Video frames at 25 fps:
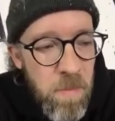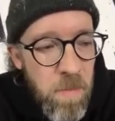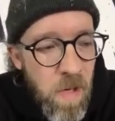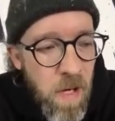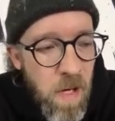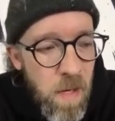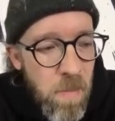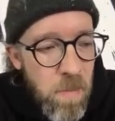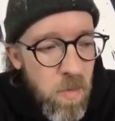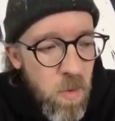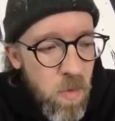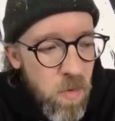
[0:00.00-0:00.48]

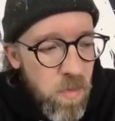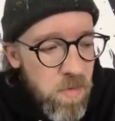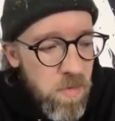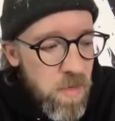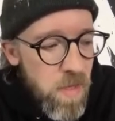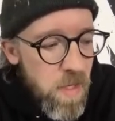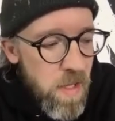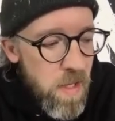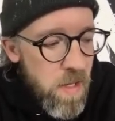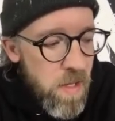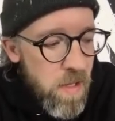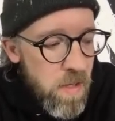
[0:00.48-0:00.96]
I moved
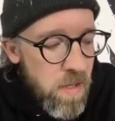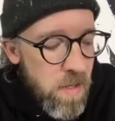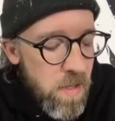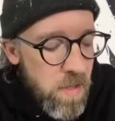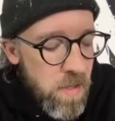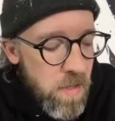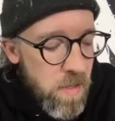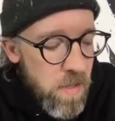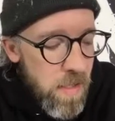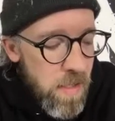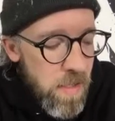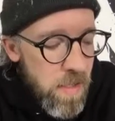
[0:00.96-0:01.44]
there
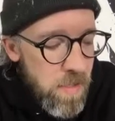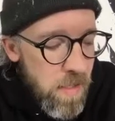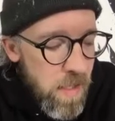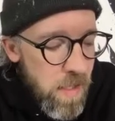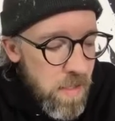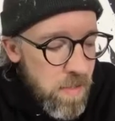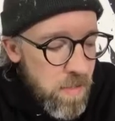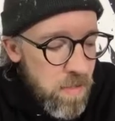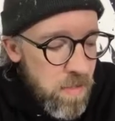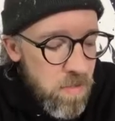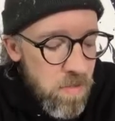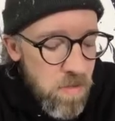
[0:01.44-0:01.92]
in the late
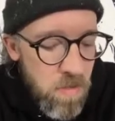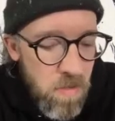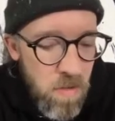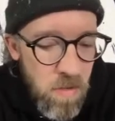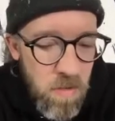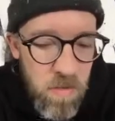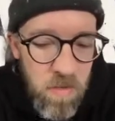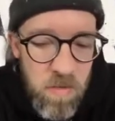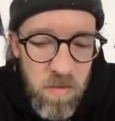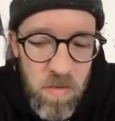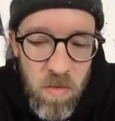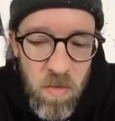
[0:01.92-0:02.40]
90s to
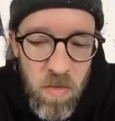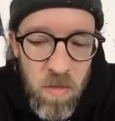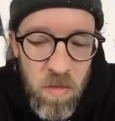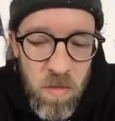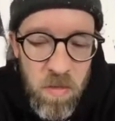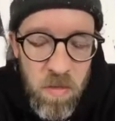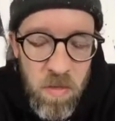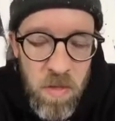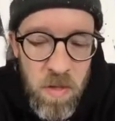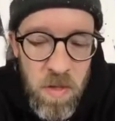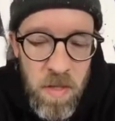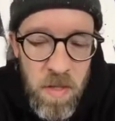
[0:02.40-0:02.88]
go to
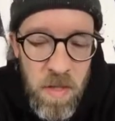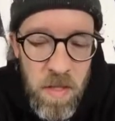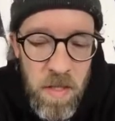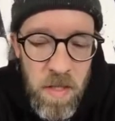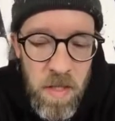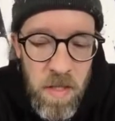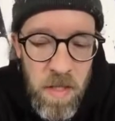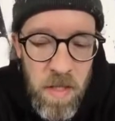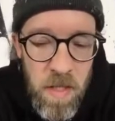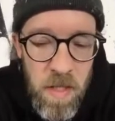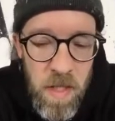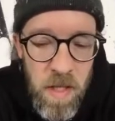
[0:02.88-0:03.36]
school,
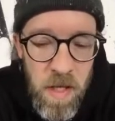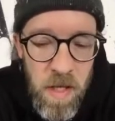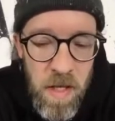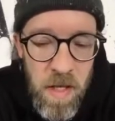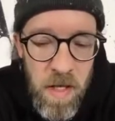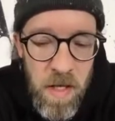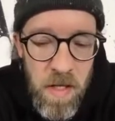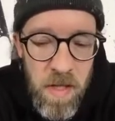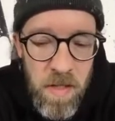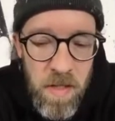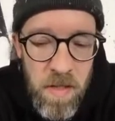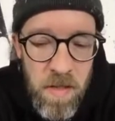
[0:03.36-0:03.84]

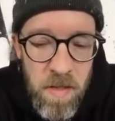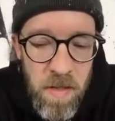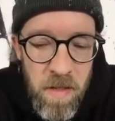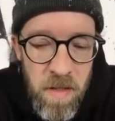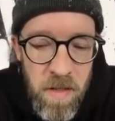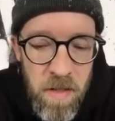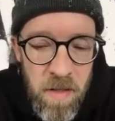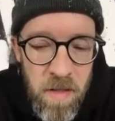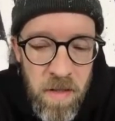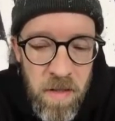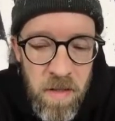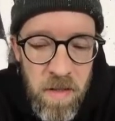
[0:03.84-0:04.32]
and
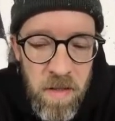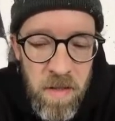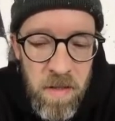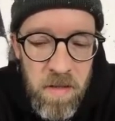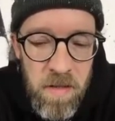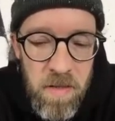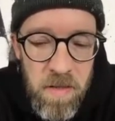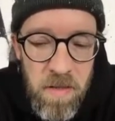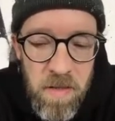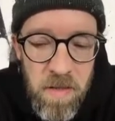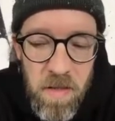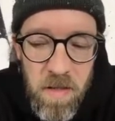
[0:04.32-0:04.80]
I
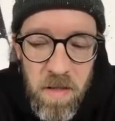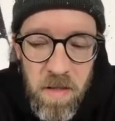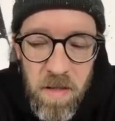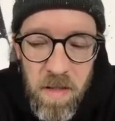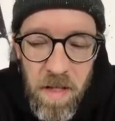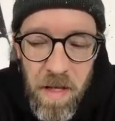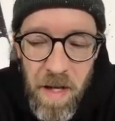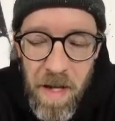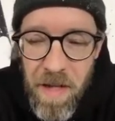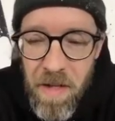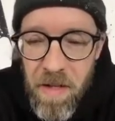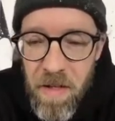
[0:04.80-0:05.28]

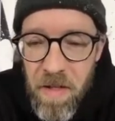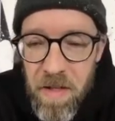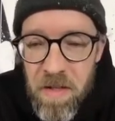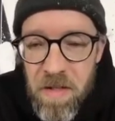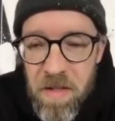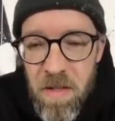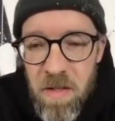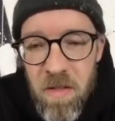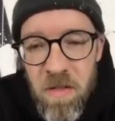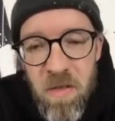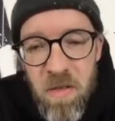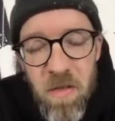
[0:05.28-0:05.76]
don't,
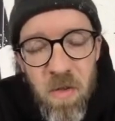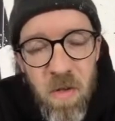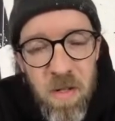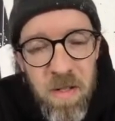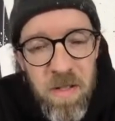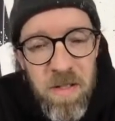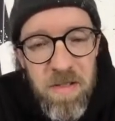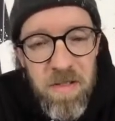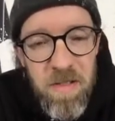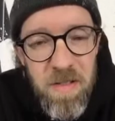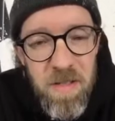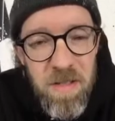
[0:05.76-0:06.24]
New
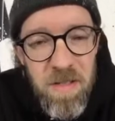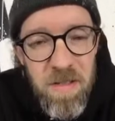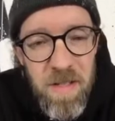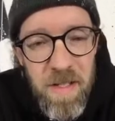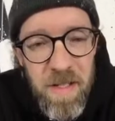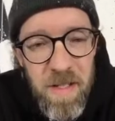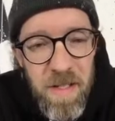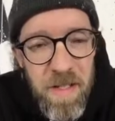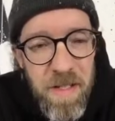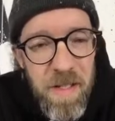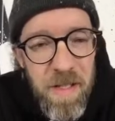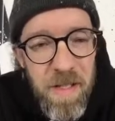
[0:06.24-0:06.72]
York is just
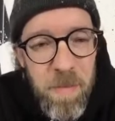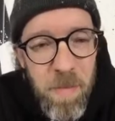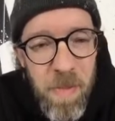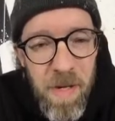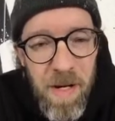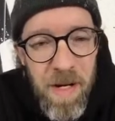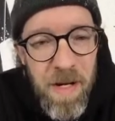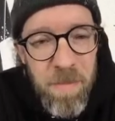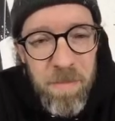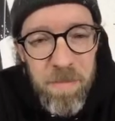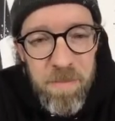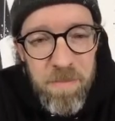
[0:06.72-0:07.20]
like a hip
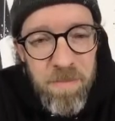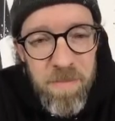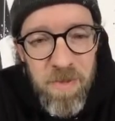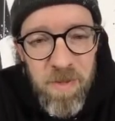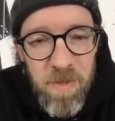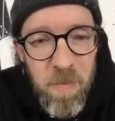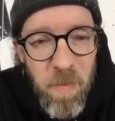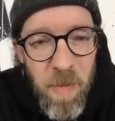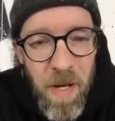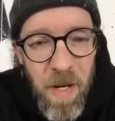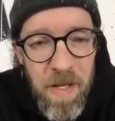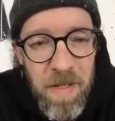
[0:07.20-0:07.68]
hop
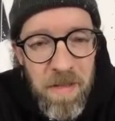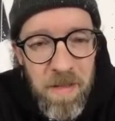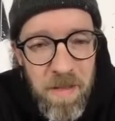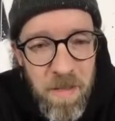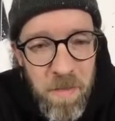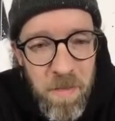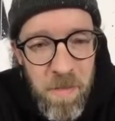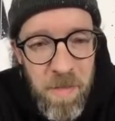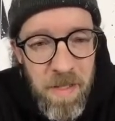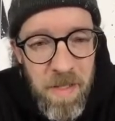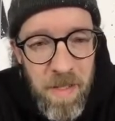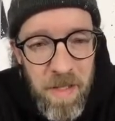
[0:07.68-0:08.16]
spot
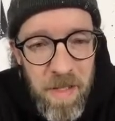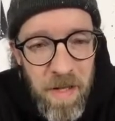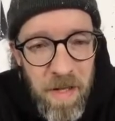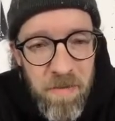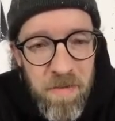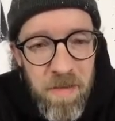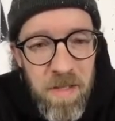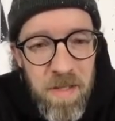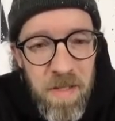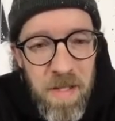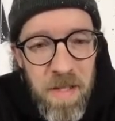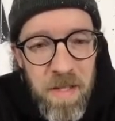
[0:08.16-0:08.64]
to me. Like
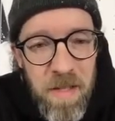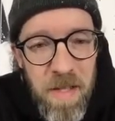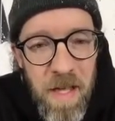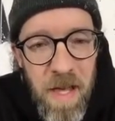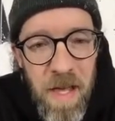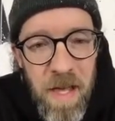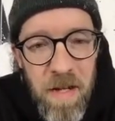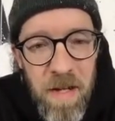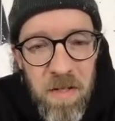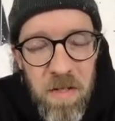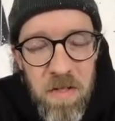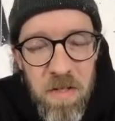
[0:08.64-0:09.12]
the
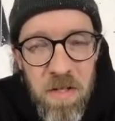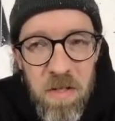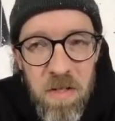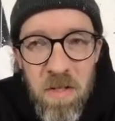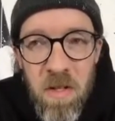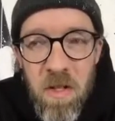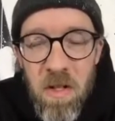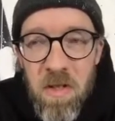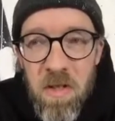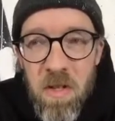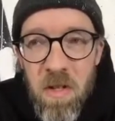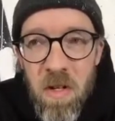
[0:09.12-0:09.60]
energy,
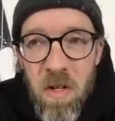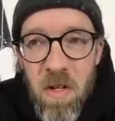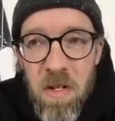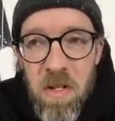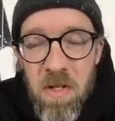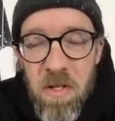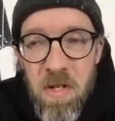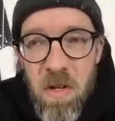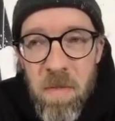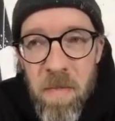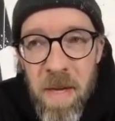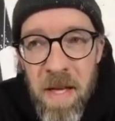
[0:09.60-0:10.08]
you go to
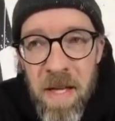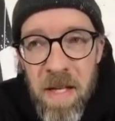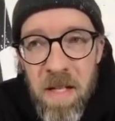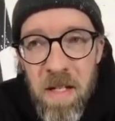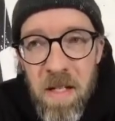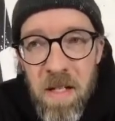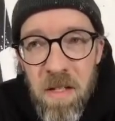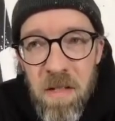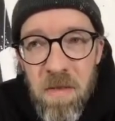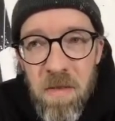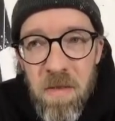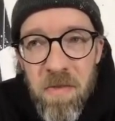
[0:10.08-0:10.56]

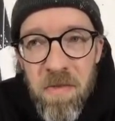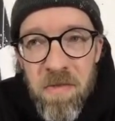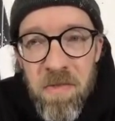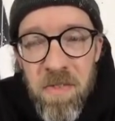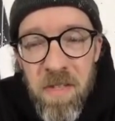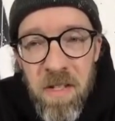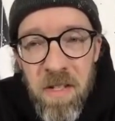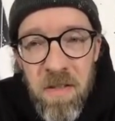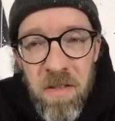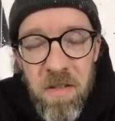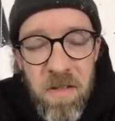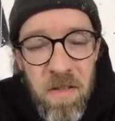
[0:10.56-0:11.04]
Jamaica, you
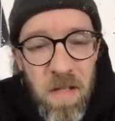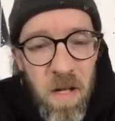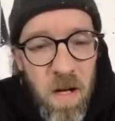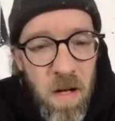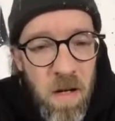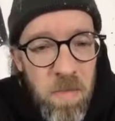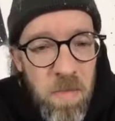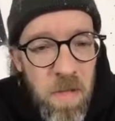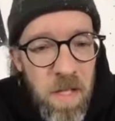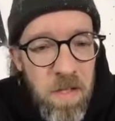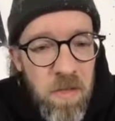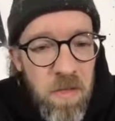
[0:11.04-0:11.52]
feel
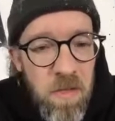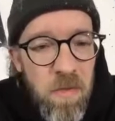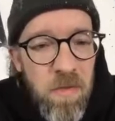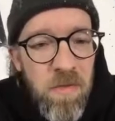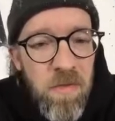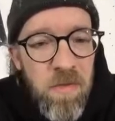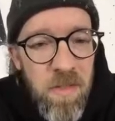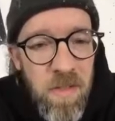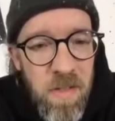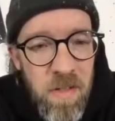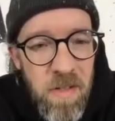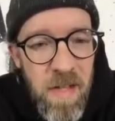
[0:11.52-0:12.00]
dub, like you
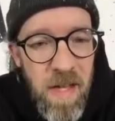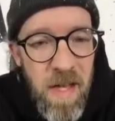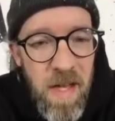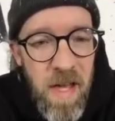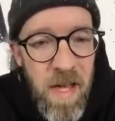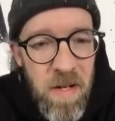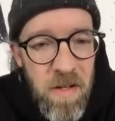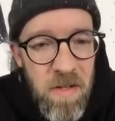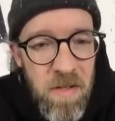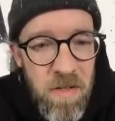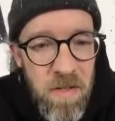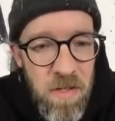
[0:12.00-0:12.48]
feel that
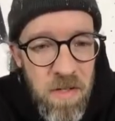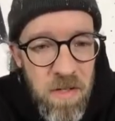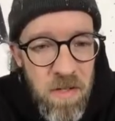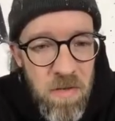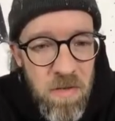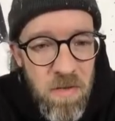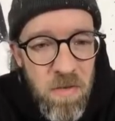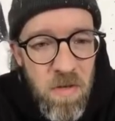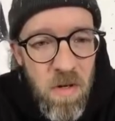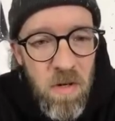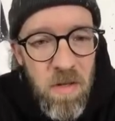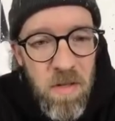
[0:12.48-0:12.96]
energy.
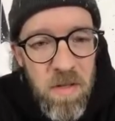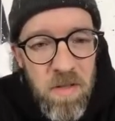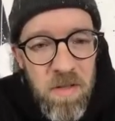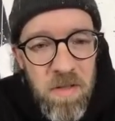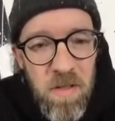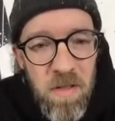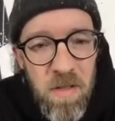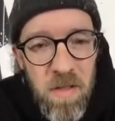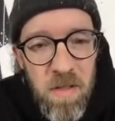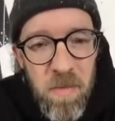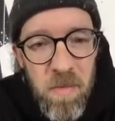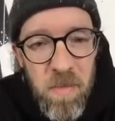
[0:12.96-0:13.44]
You go to
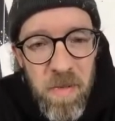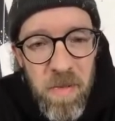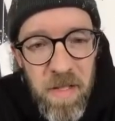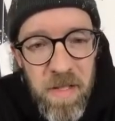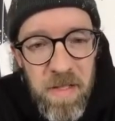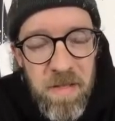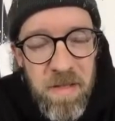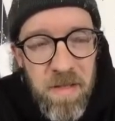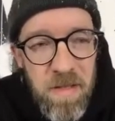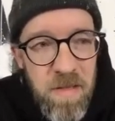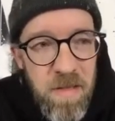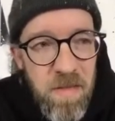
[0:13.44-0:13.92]
certain
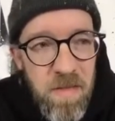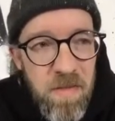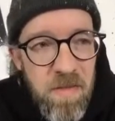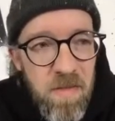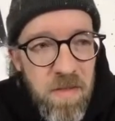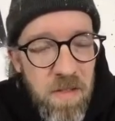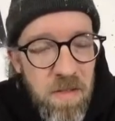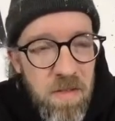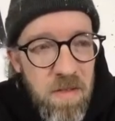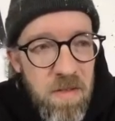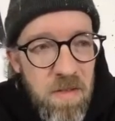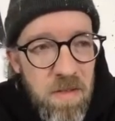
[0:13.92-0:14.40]
places, it
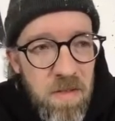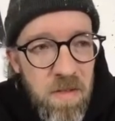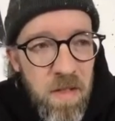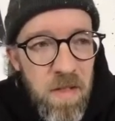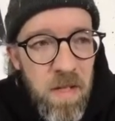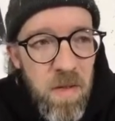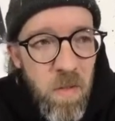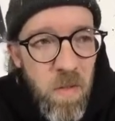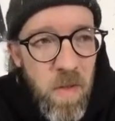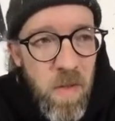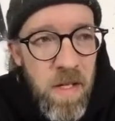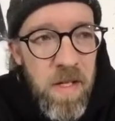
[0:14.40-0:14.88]
feels a
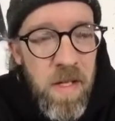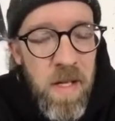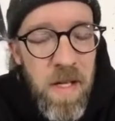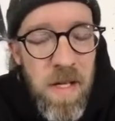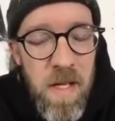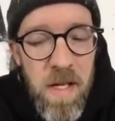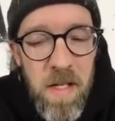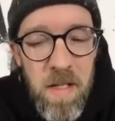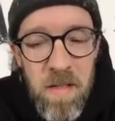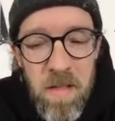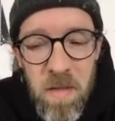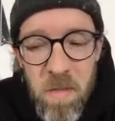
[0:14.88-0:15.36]
certain way.
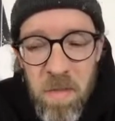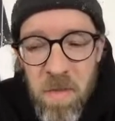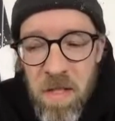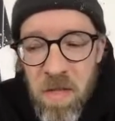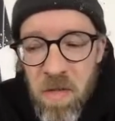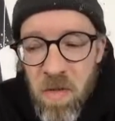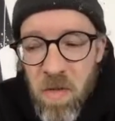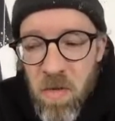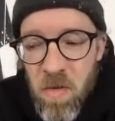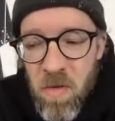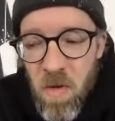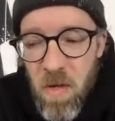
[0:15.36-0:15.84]
To me,
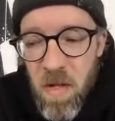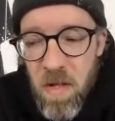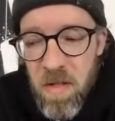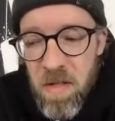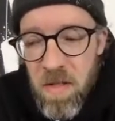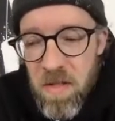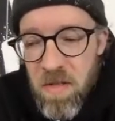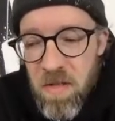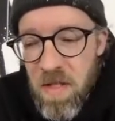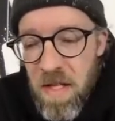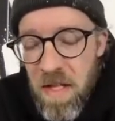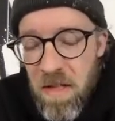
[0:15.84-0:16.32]
New York,
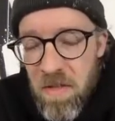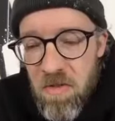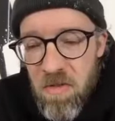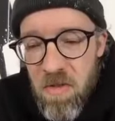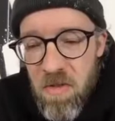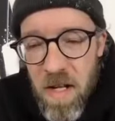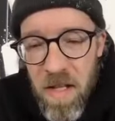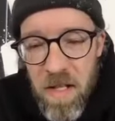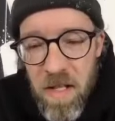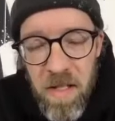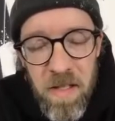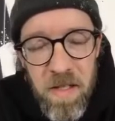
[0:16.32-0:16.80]
the
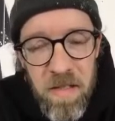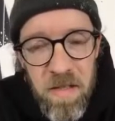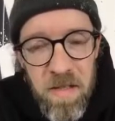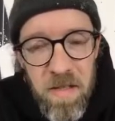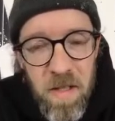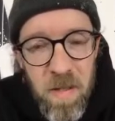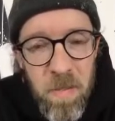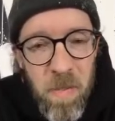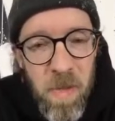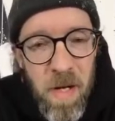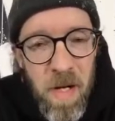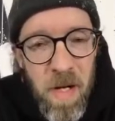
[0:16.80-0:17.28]
soundtrack is
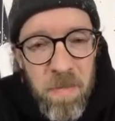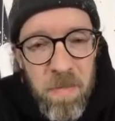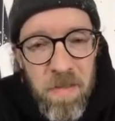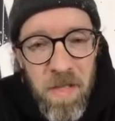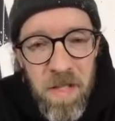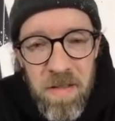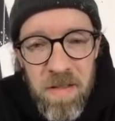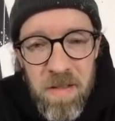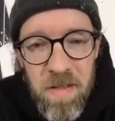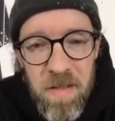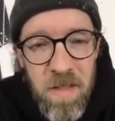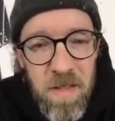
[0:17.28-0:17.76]
hip hop.
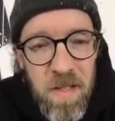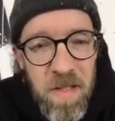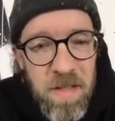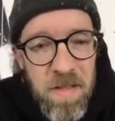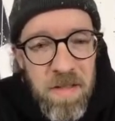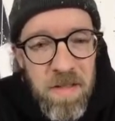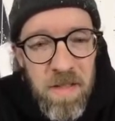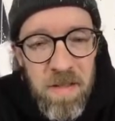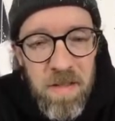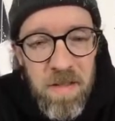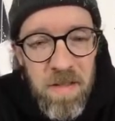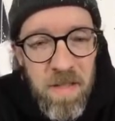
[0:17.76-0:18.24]
That's the
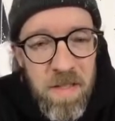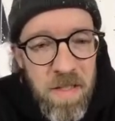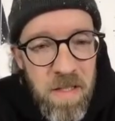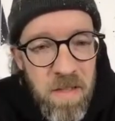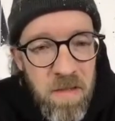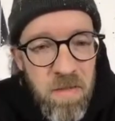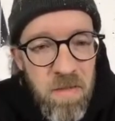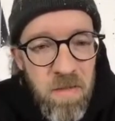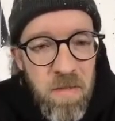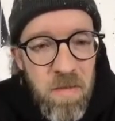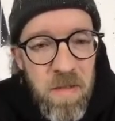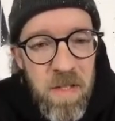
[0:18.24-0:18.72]
lens I see
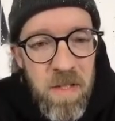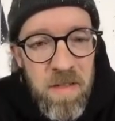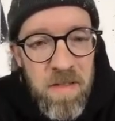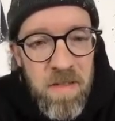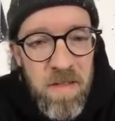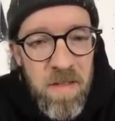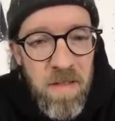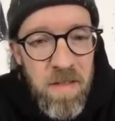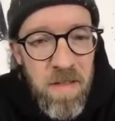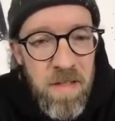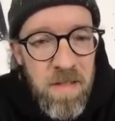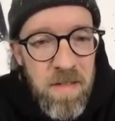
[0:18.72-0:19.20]
it through. That's
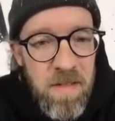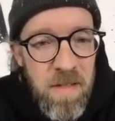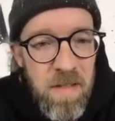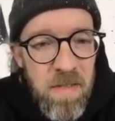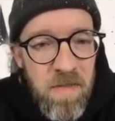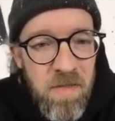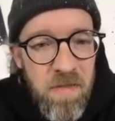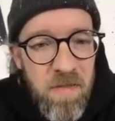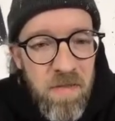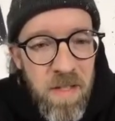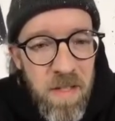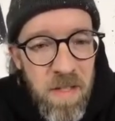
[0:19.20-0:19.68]
the lens I
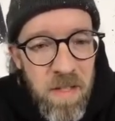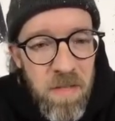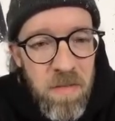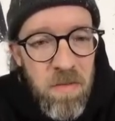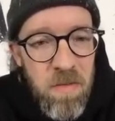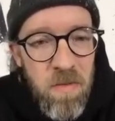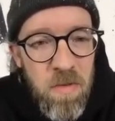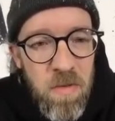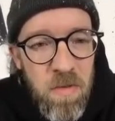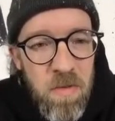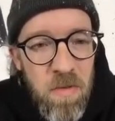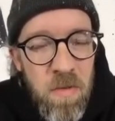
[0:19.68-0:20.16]
feel it
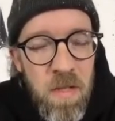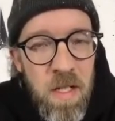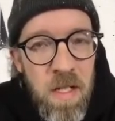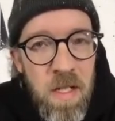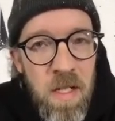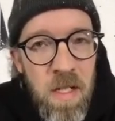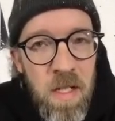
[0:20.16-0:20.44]
through.